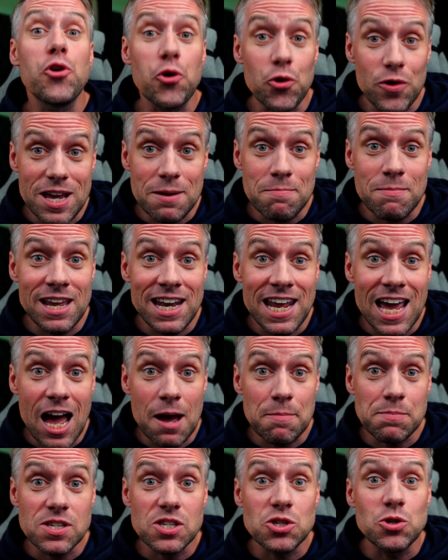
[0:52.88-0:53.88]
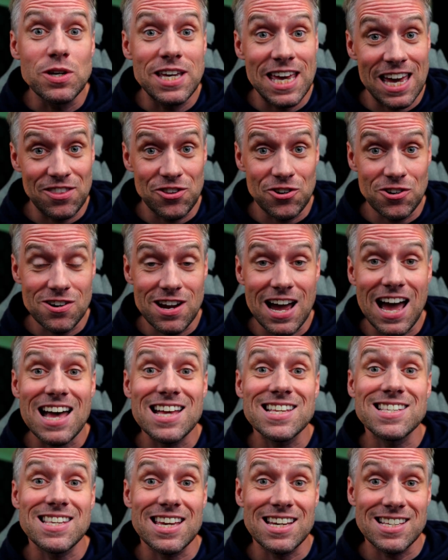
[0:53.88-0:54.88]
three mini apps together as